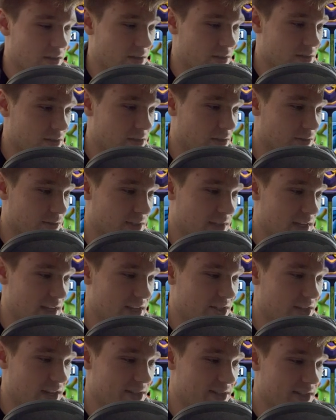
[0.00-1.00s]
So you'll see
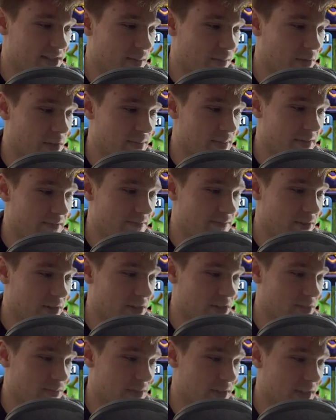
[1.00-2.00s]
it chases the blimp at
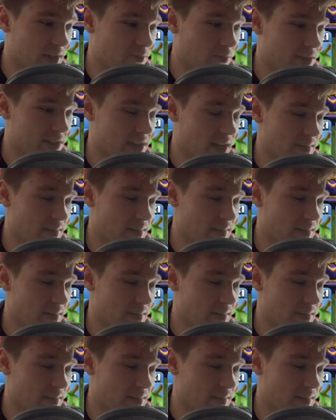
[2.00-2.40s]
first, but then once I